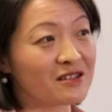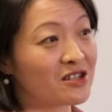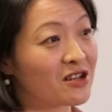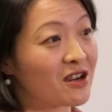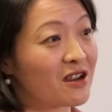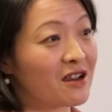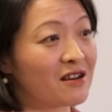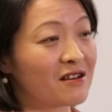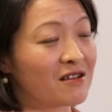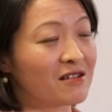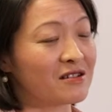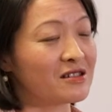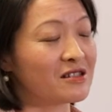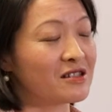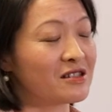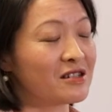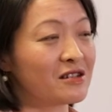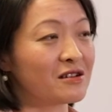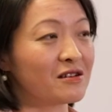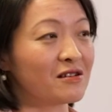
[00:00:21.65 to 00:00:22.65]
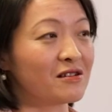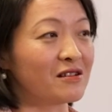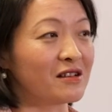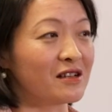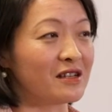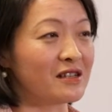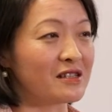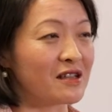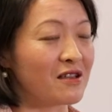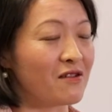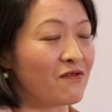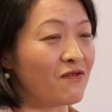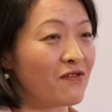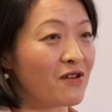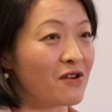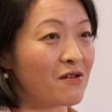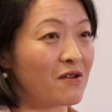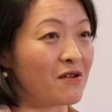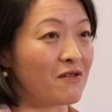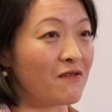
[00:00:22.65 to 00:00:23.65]
The China still is a
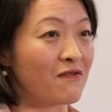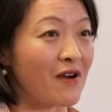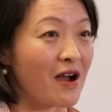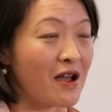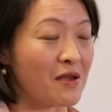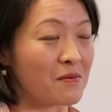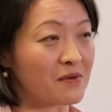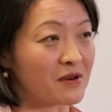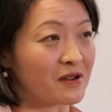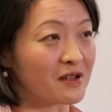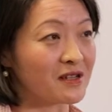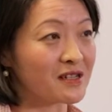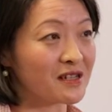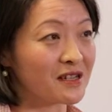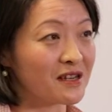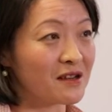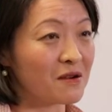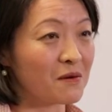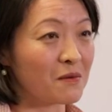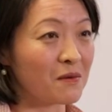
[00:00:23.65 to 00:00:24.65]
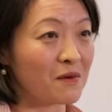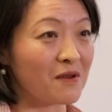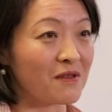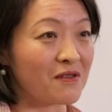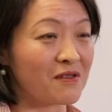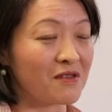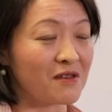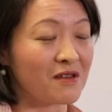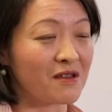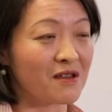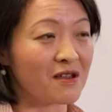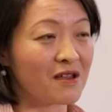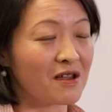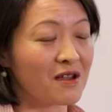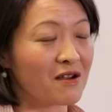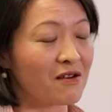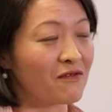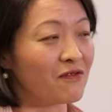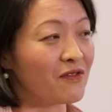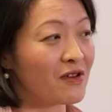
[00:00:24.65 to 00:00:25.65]
very vibrant with
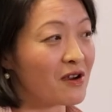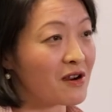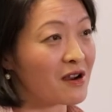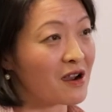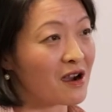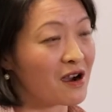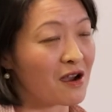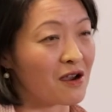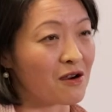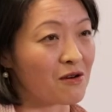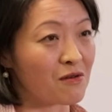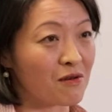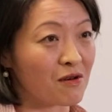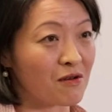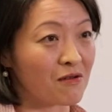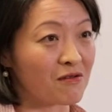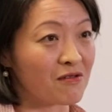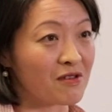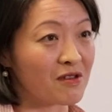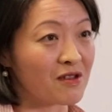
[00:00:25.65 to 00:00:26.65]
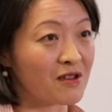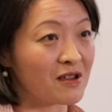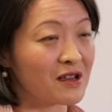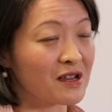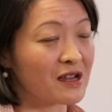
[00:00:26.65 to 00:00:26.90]
very high growth